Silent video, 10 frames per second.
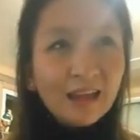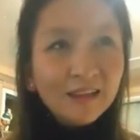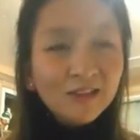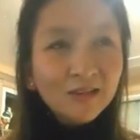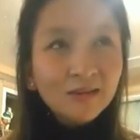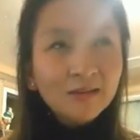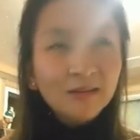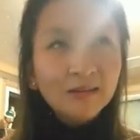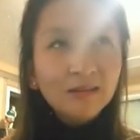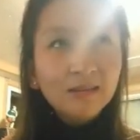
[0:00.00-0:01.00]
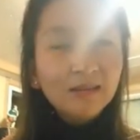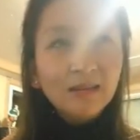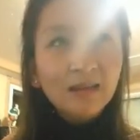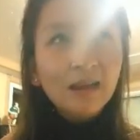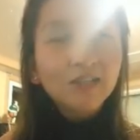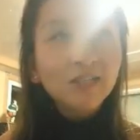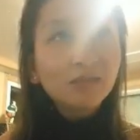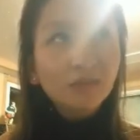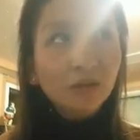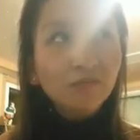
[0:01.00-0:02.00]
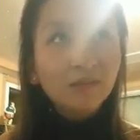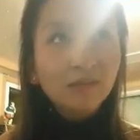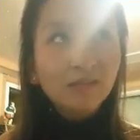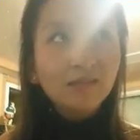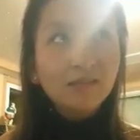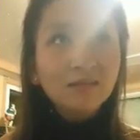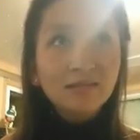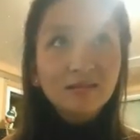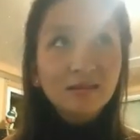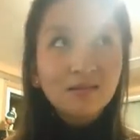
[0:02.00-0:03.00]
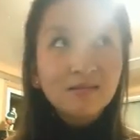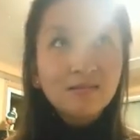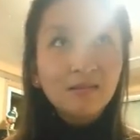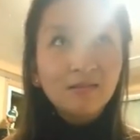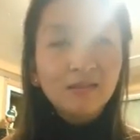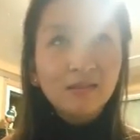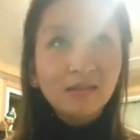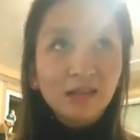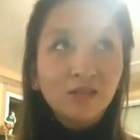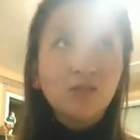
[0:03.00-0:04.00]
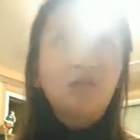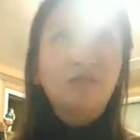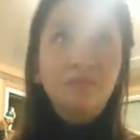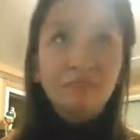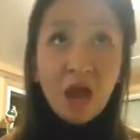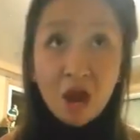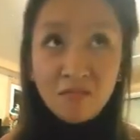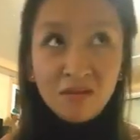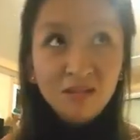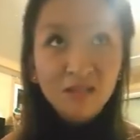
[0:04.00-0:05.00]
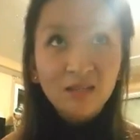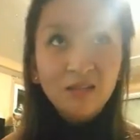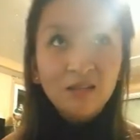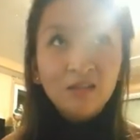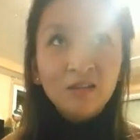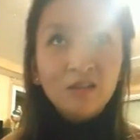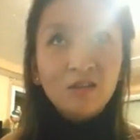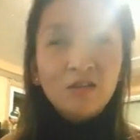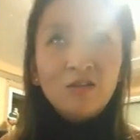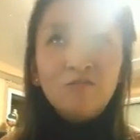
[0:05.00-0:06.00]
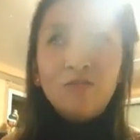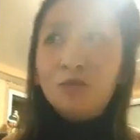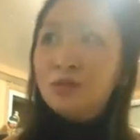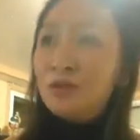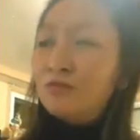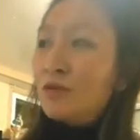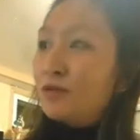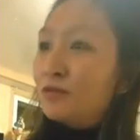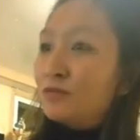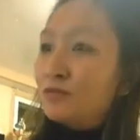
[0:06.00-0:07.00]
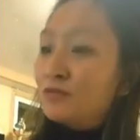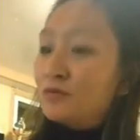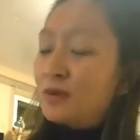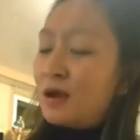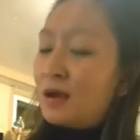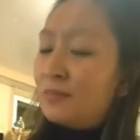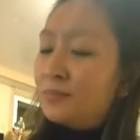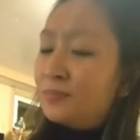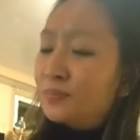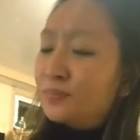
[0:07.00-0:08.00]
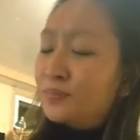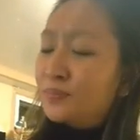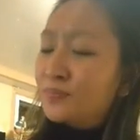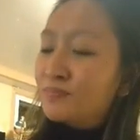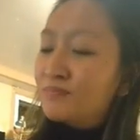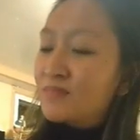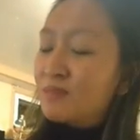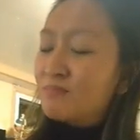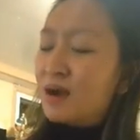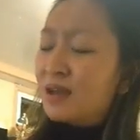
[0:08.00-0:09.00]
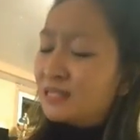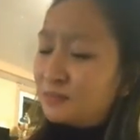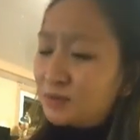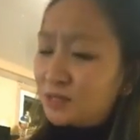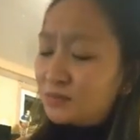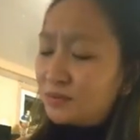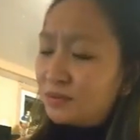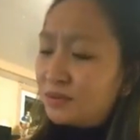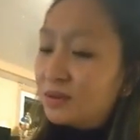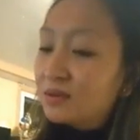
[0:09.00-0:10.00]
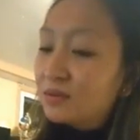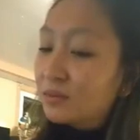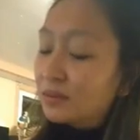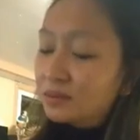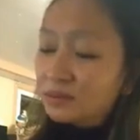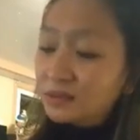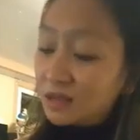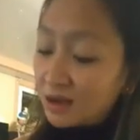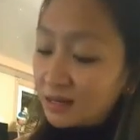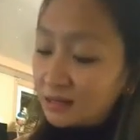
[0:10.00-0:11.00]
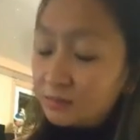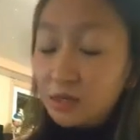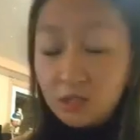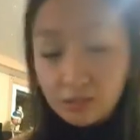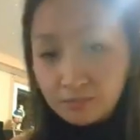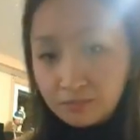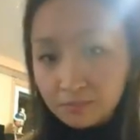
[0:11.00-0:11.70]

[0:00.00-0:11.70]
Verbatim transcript: And I just felt this this sense of empowerment. We also worked through um, my experience with with anxiety and depression,